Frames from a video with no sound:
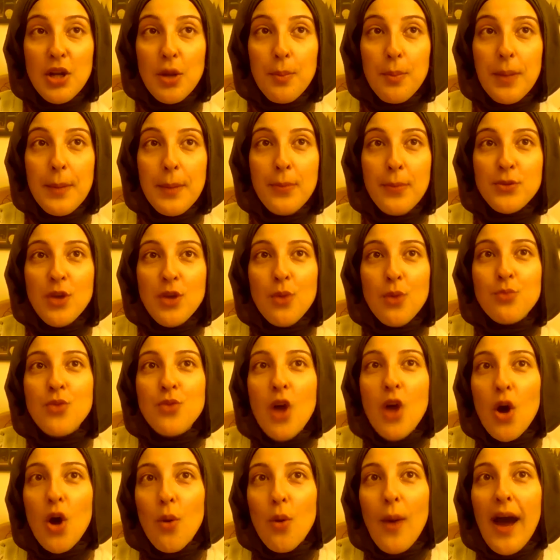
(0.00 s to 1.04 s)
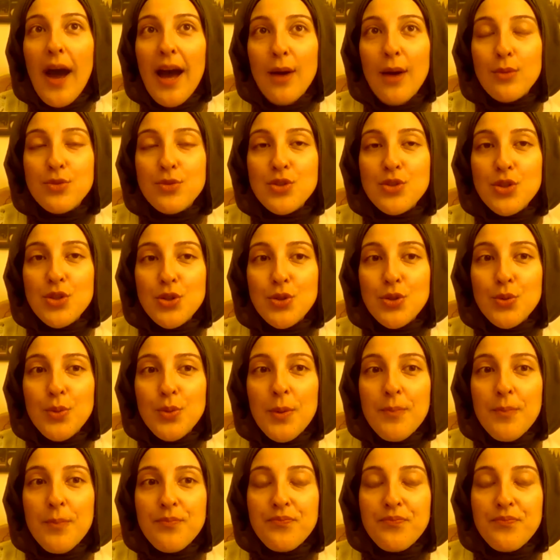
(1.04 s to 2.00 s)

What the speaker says: people don't know how to